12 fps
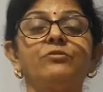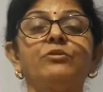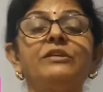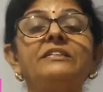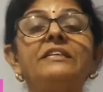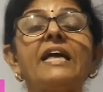
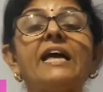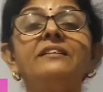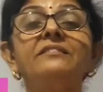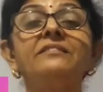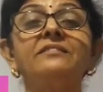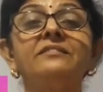which
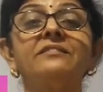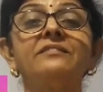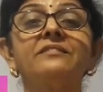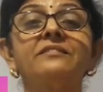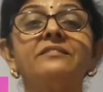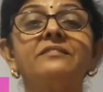lies
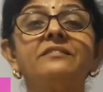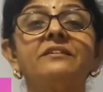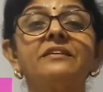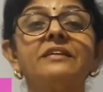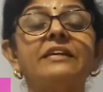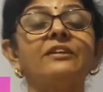
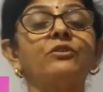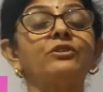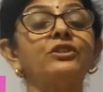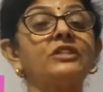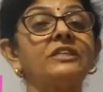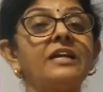in
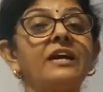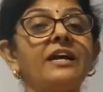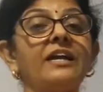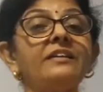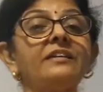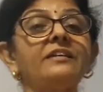Austria
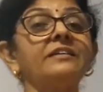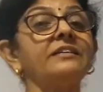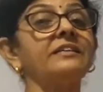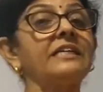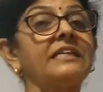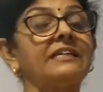and
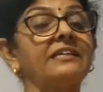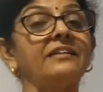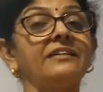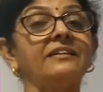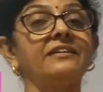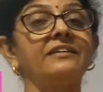Italy.